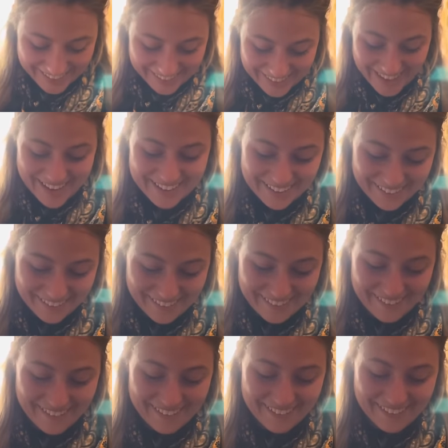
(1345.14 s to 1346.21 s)
They
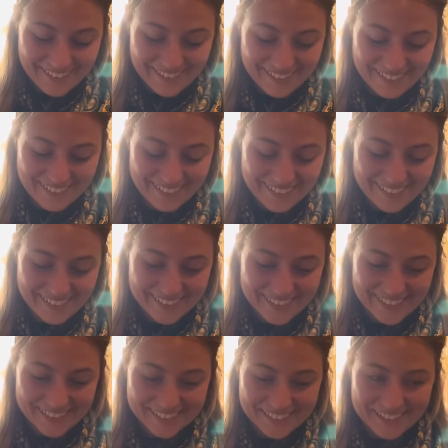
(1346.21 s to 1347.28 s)
are
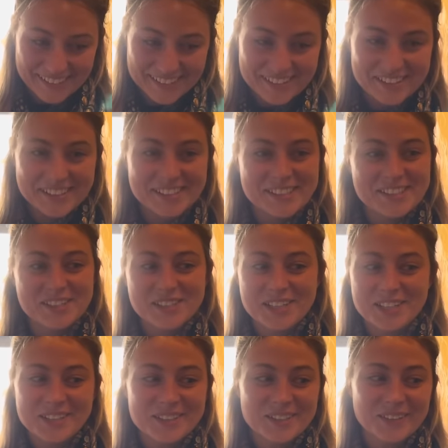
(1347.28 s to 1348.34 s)
just
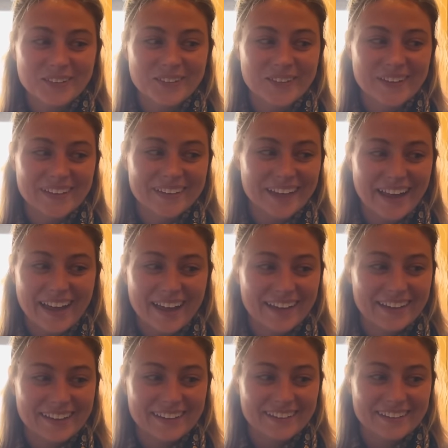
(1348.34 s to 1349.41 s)
gentle and
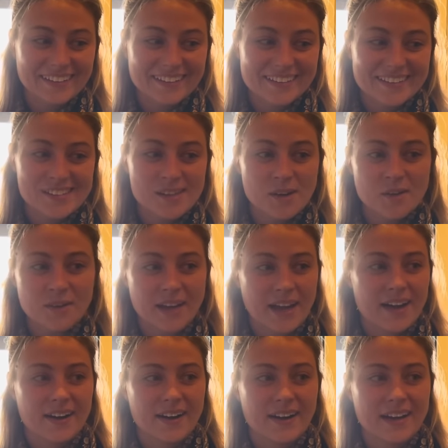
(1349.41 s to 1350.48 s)
like so
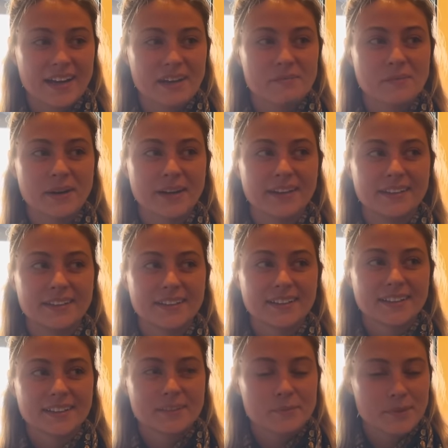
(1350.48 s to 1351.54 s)
caring, but
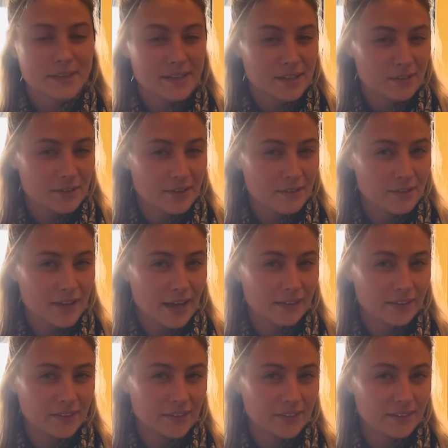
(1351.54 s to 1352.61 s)
then he'll give you
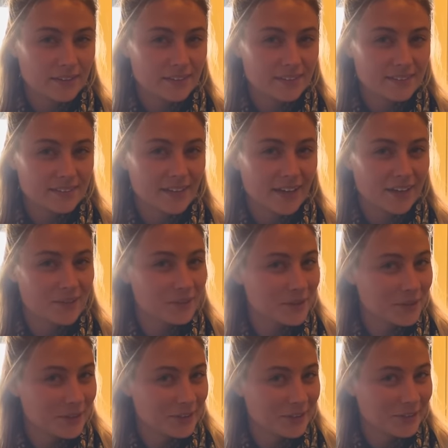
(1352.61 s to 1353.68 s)
that look, like, what
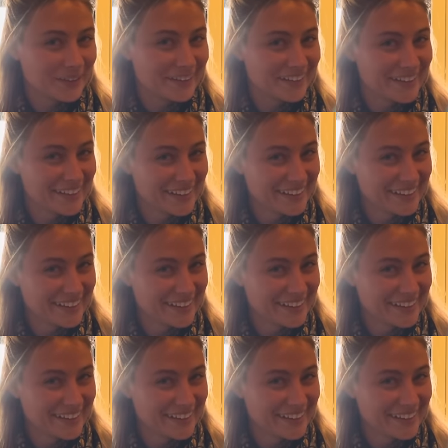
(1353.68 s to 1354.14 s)
are you doing?